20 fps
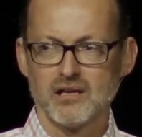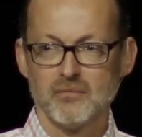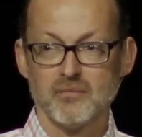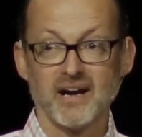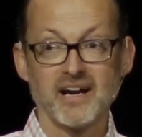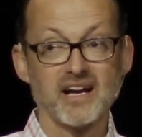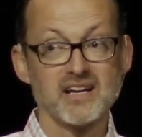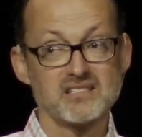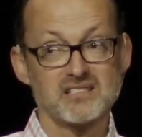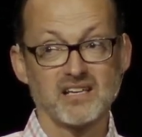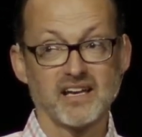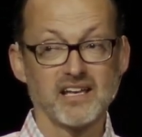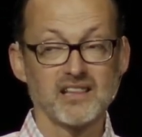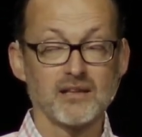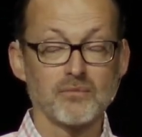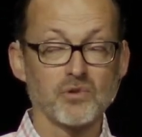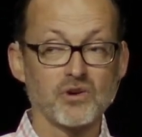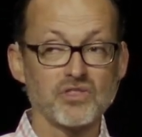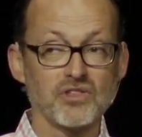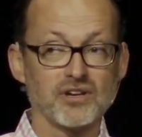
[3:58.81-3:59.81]
Am I not saying
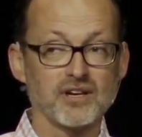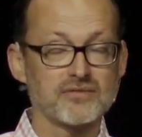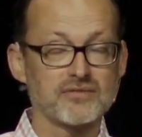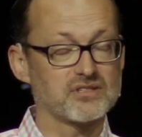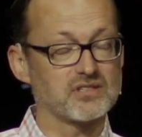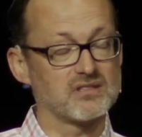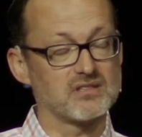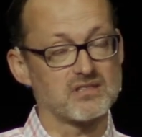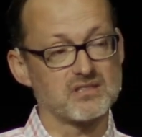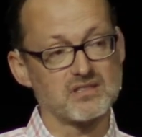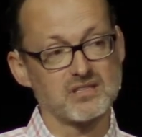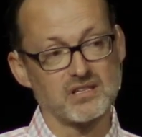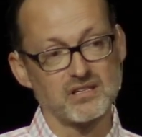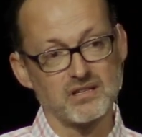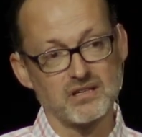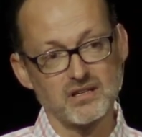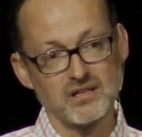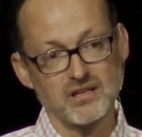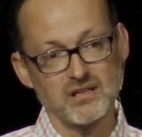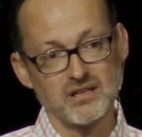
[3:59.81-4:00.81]
them with
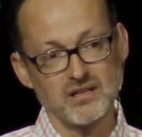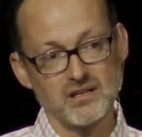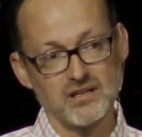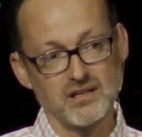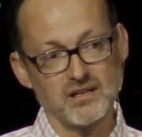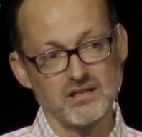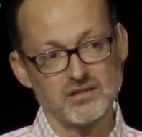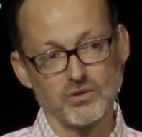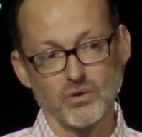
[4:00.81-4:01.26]
sincerity?